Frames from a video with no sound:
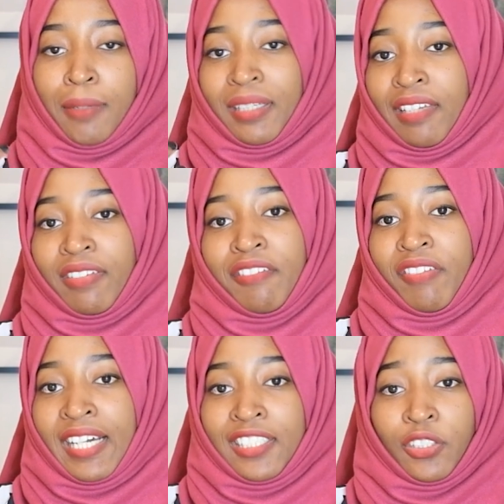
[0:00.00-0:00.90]
give
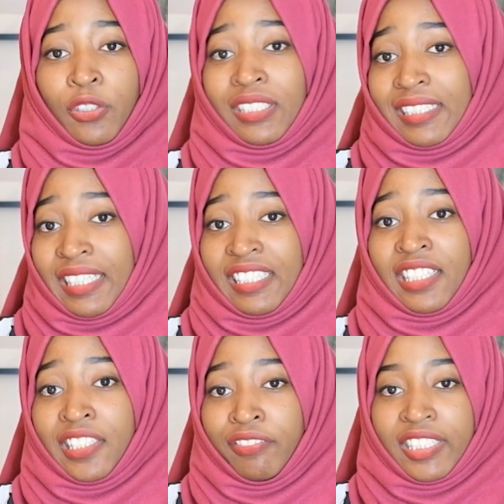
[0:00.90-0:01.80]
advice on the
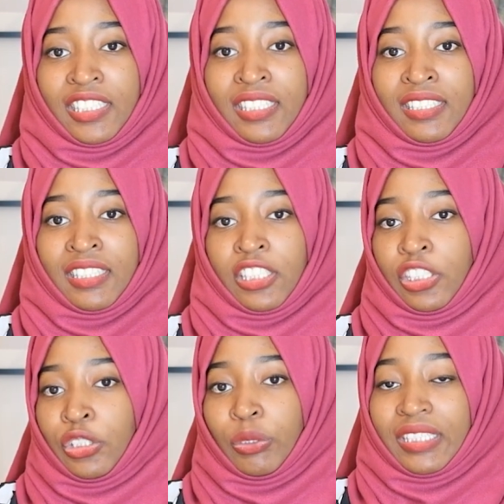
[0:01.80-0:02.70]
sanitary fixtures such
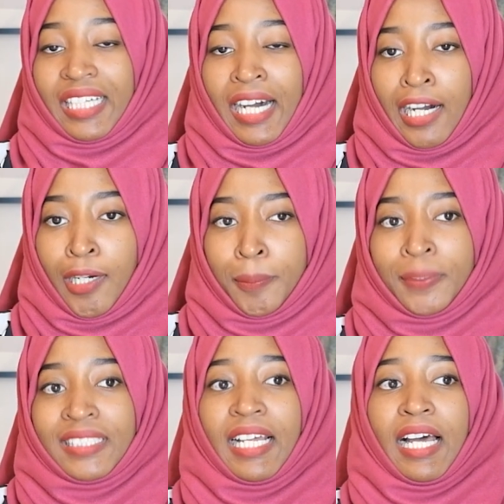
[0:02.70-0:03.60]
as your
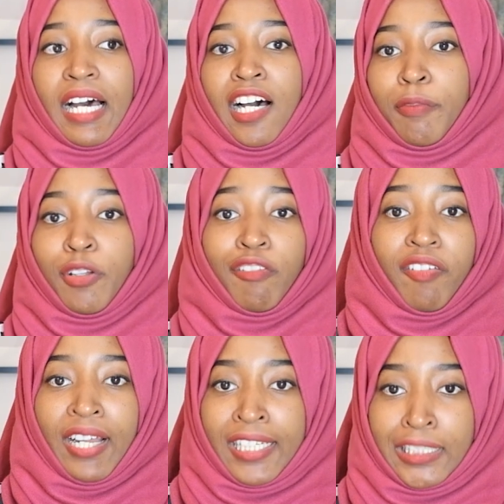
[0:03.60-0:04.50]
taps, your
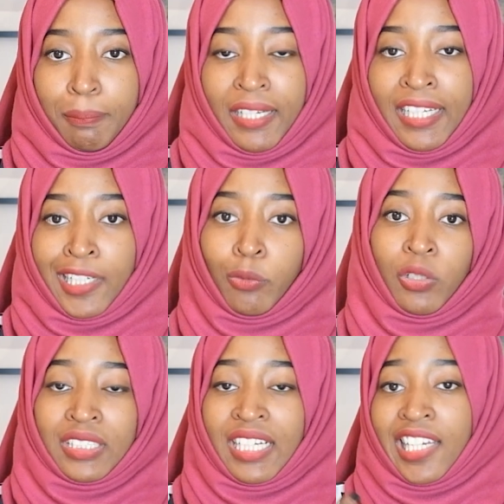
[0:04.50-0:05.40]
flash plate,
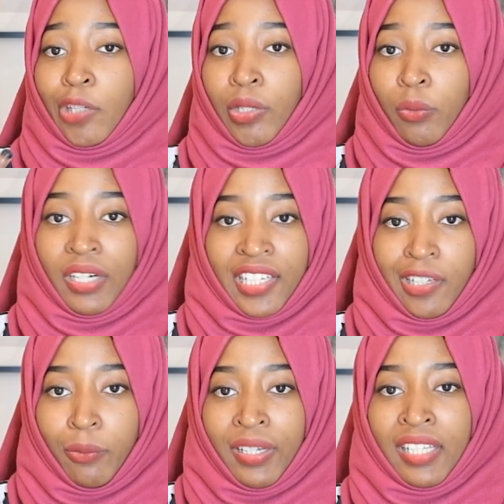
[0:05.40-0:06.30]
what color we're
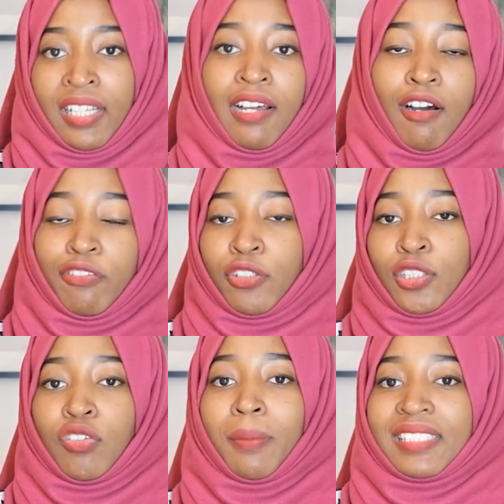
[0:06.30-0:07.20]
working with. Of
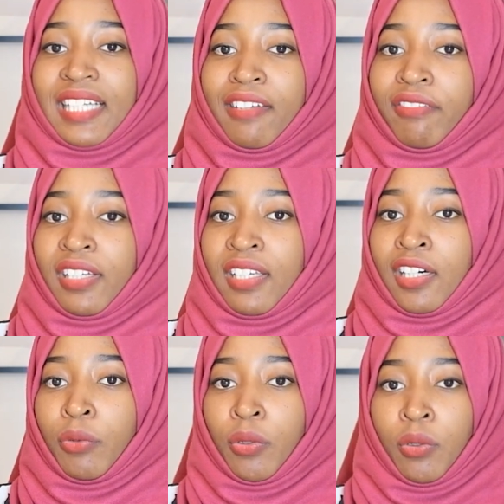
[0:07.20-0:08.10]
course, for Masai
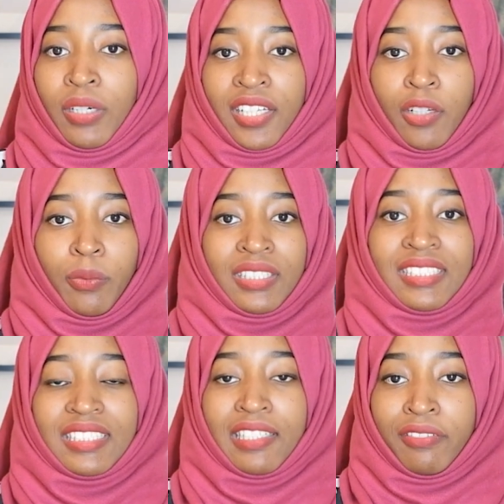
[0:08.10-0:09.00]
Villa, we were working with
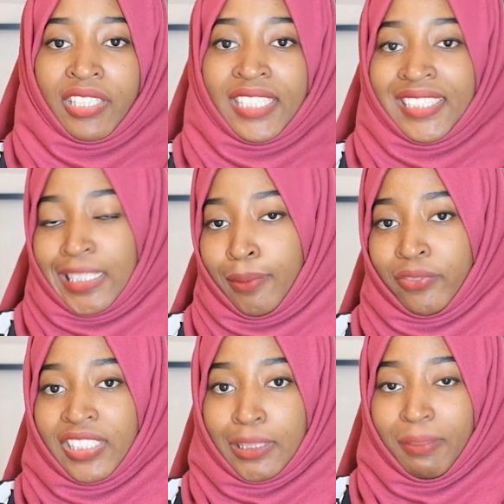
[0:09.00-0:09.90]
silver in some
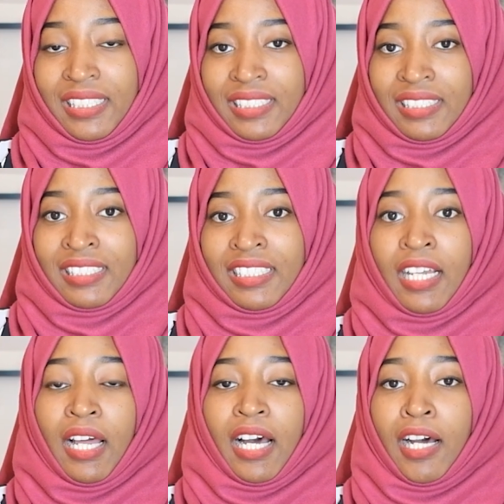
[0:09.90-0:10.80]
of the spaces
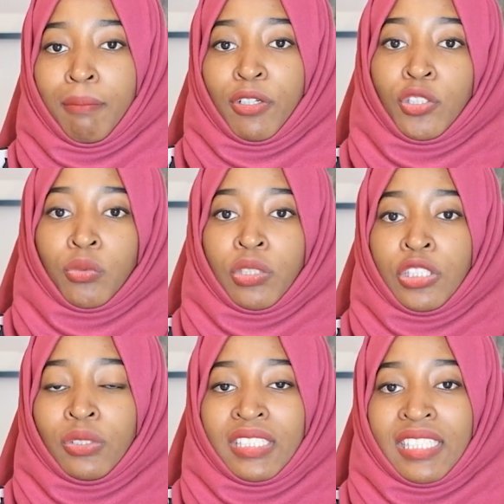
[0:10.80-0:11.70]
because we were
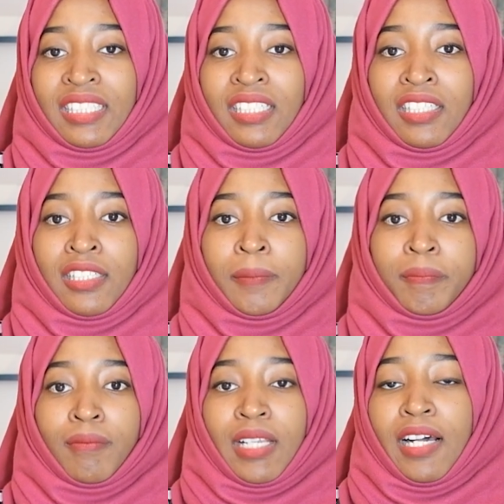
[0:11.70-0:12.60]
using the
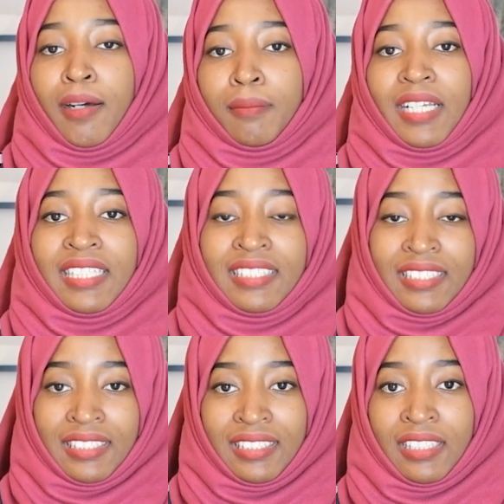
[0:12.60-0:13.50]

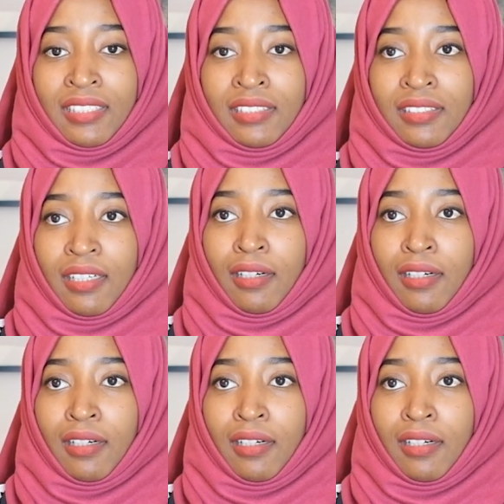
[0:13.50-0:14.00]
existent